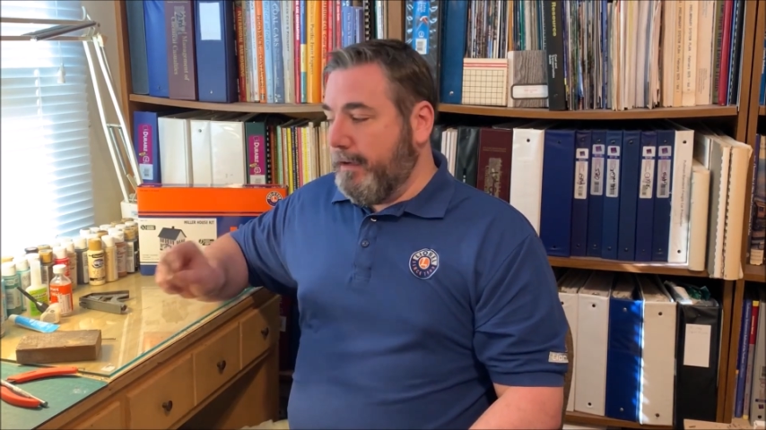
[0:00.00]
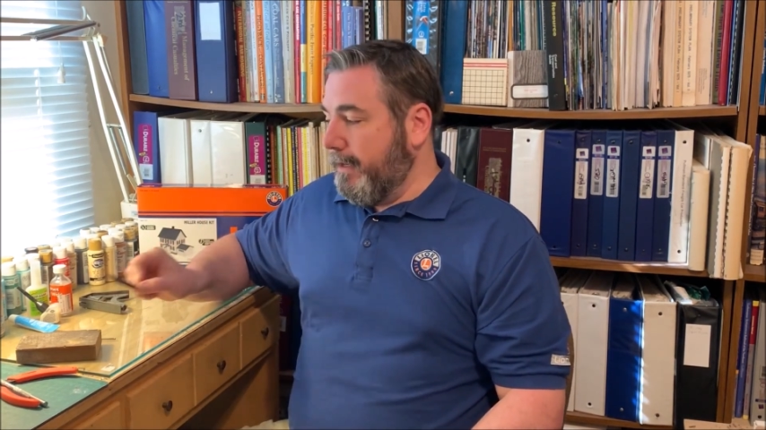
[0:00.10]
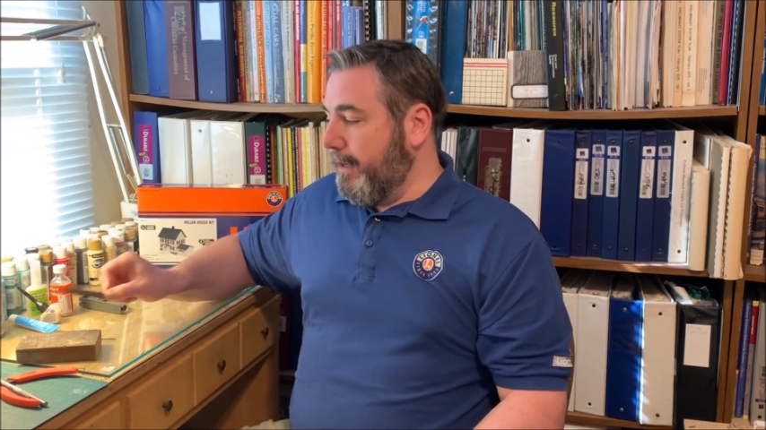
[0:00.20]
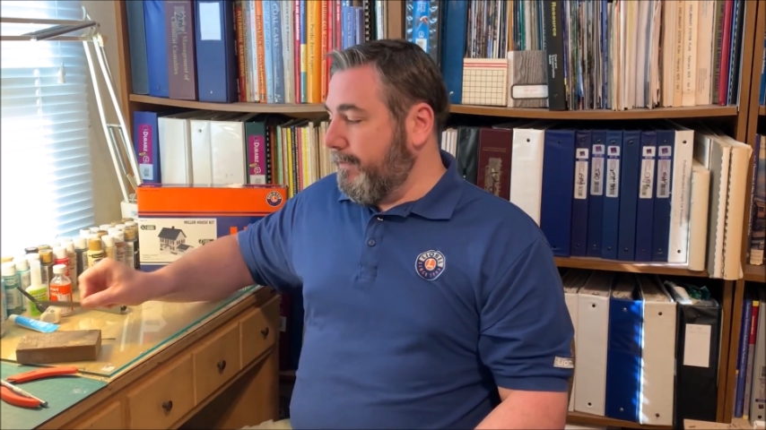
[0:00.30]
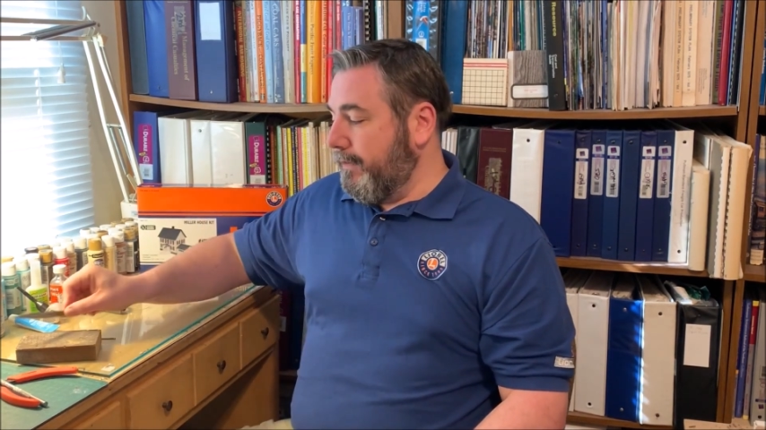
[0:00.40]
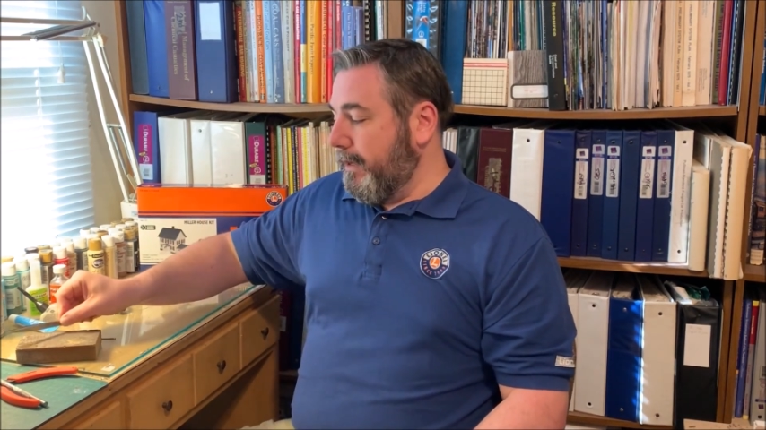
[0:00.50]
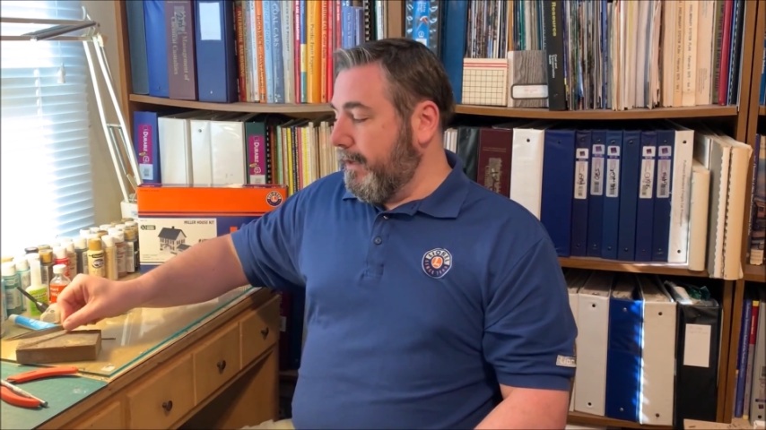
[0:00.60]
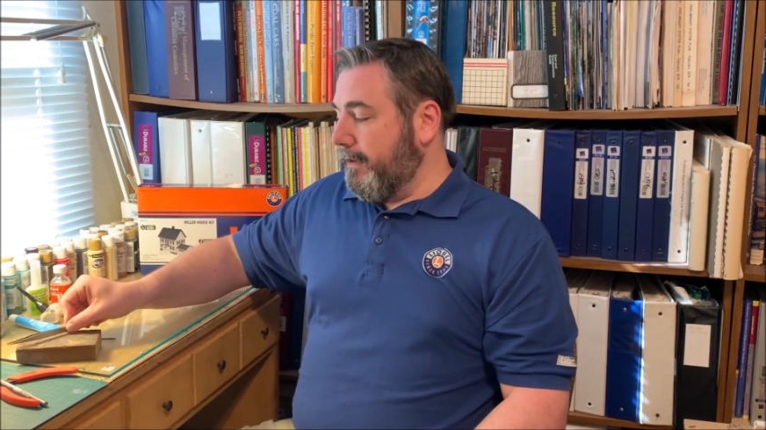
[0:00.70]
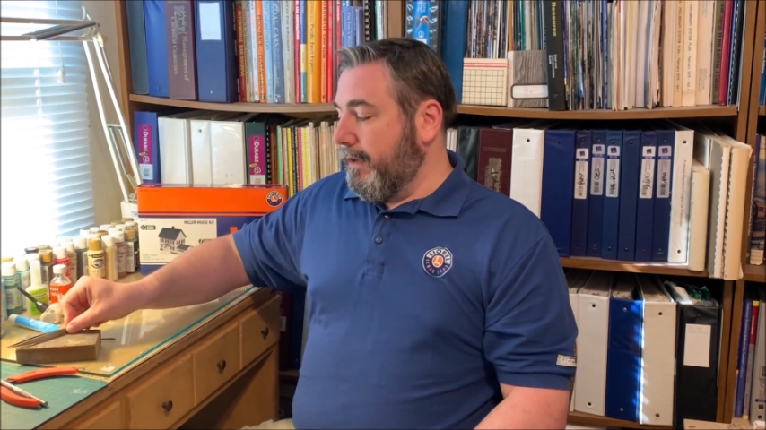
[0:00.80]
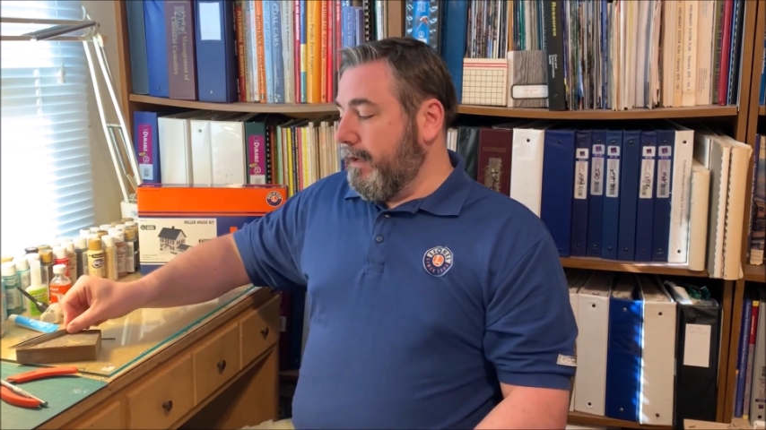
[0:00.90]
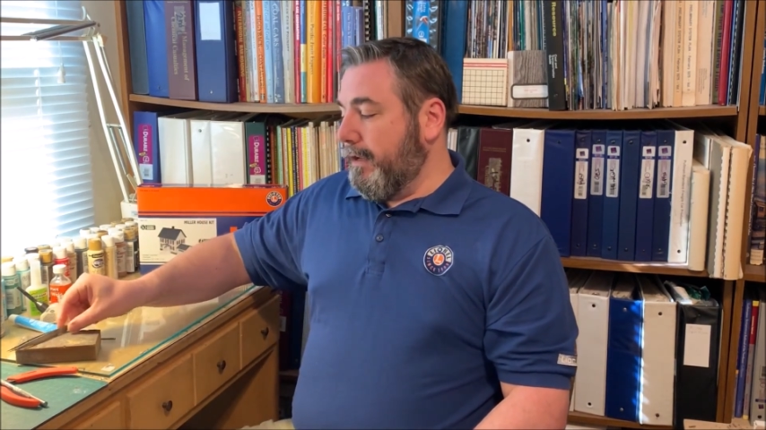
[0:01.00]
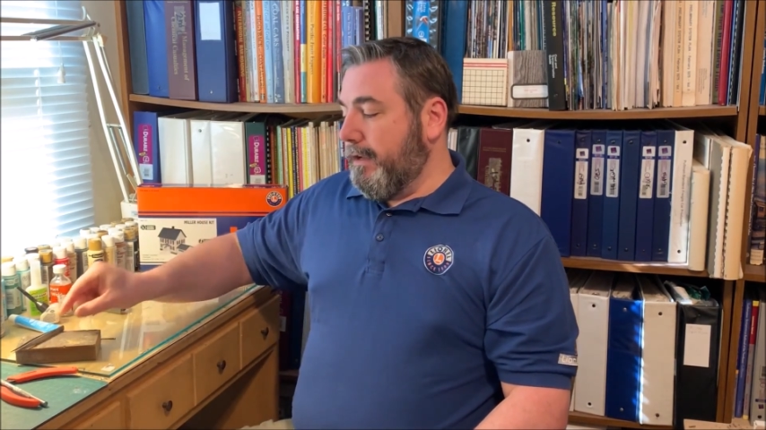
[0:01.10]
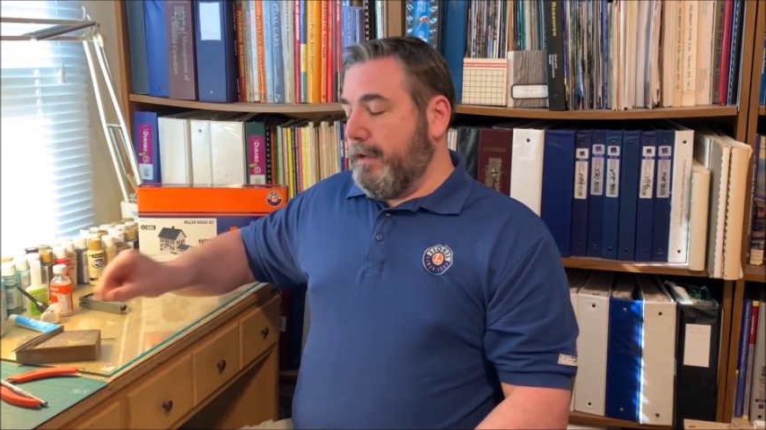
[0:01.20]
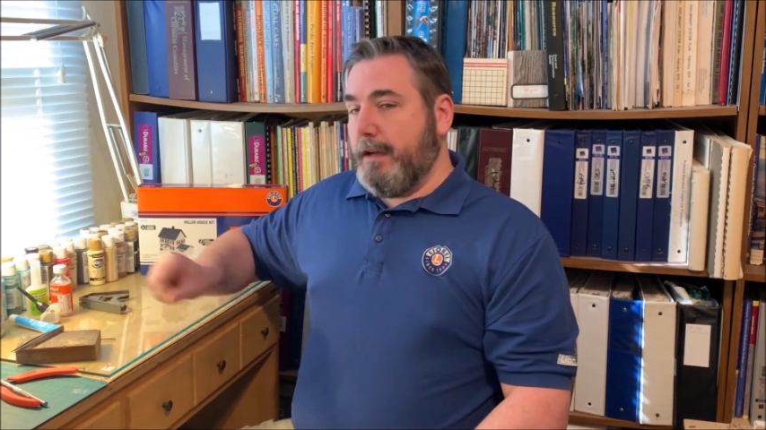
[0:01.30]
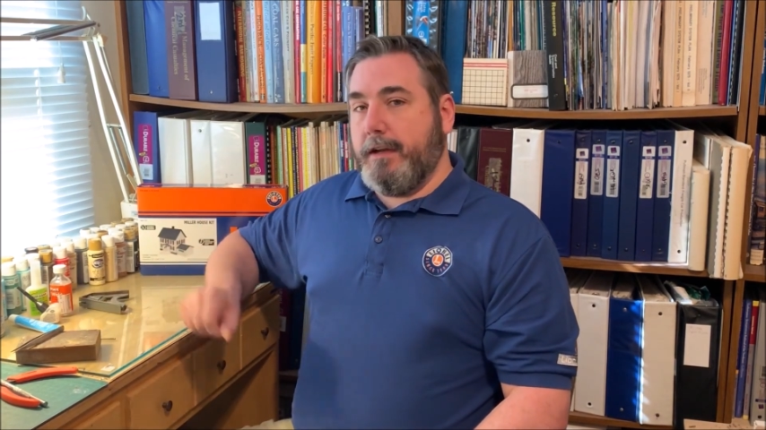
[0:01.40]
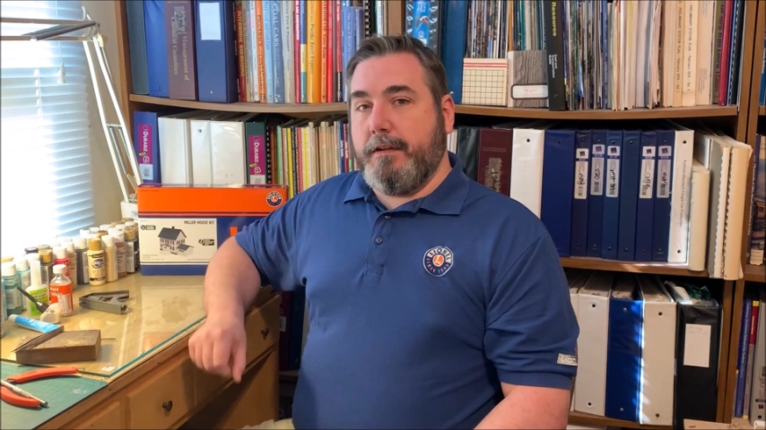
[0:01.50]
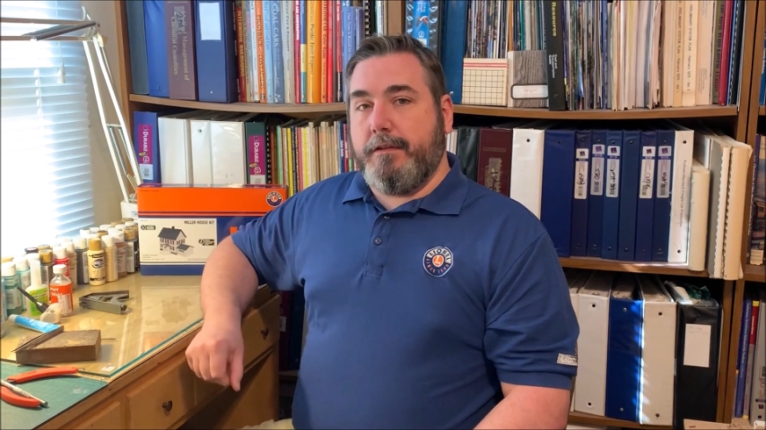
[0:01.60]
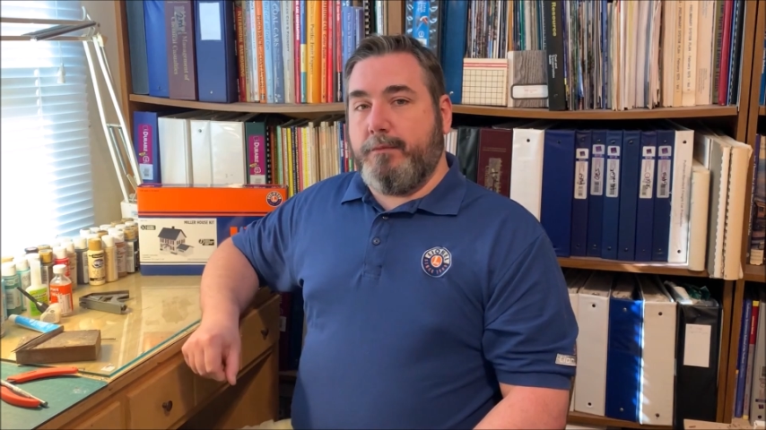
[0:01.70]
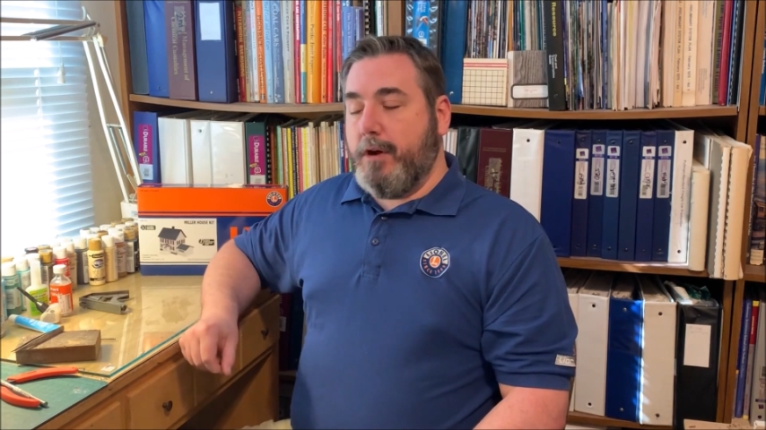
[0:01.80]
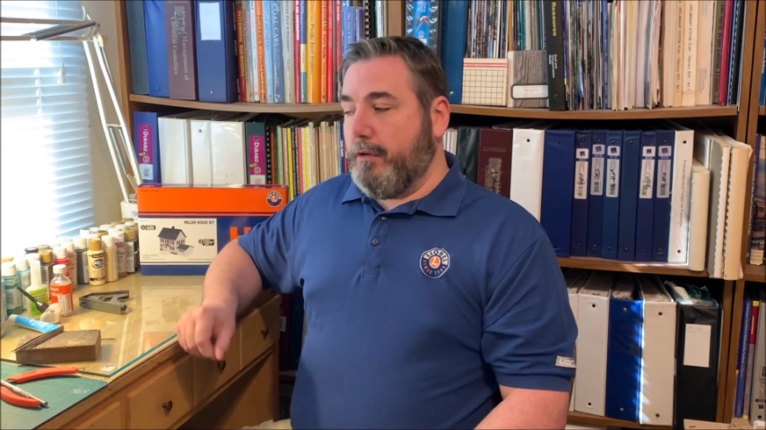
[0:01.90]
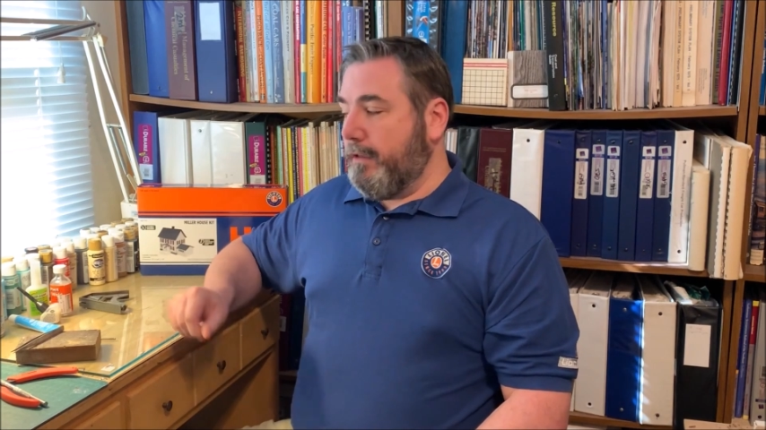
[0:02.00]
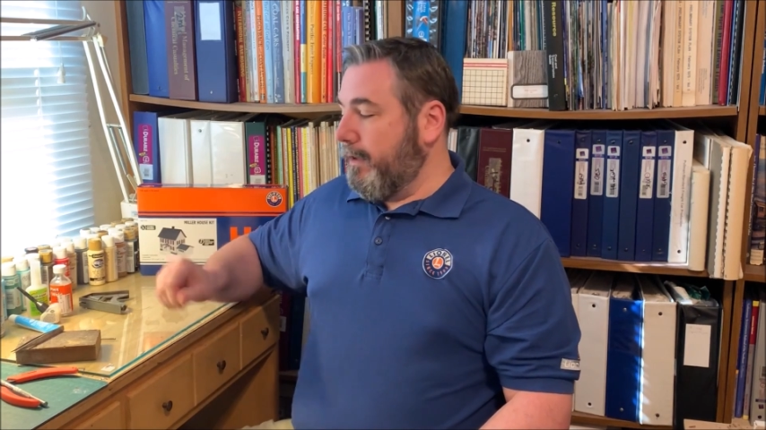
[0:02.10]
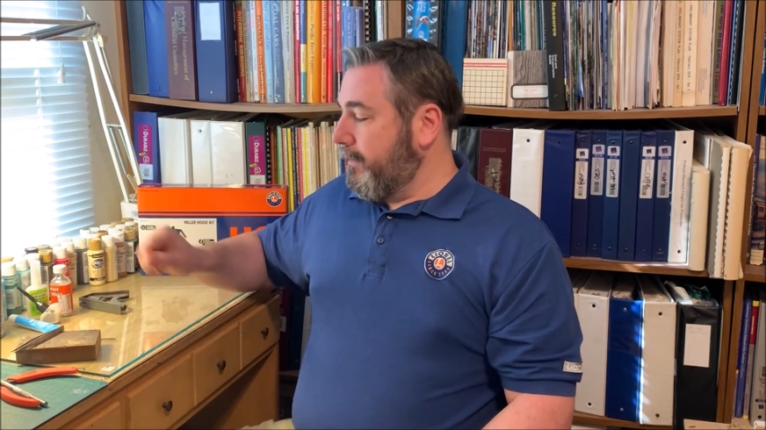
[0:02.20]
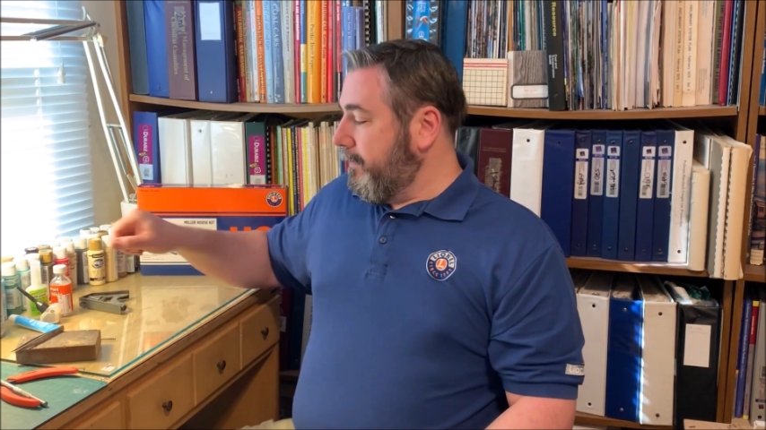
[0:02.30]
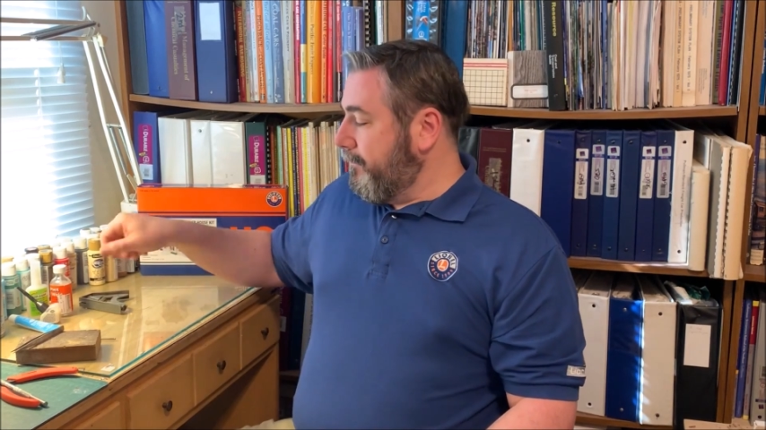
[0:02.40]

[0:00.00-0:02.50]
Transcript: in case you get into the smaller things.